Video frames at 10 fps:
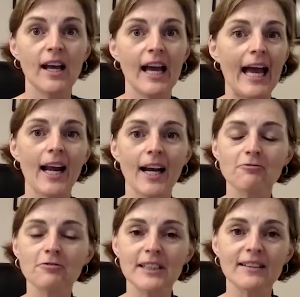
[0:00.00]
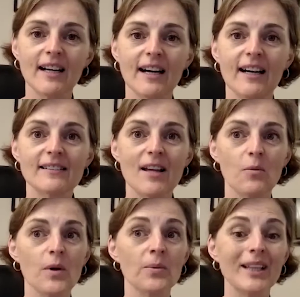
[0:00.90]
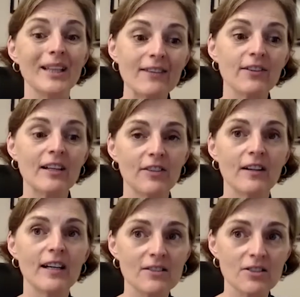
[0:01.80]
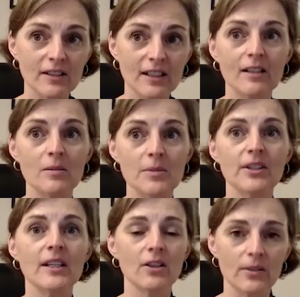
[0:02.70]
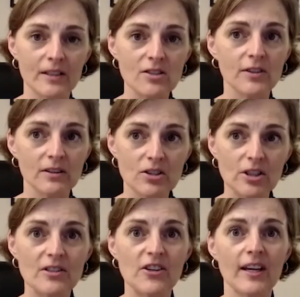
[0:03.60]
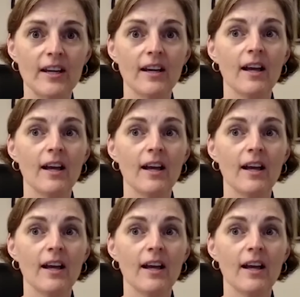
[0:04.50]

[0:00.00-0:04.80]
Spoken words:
And I realized that we were leaving a very integrated community in Lawrenceville, New Jersey,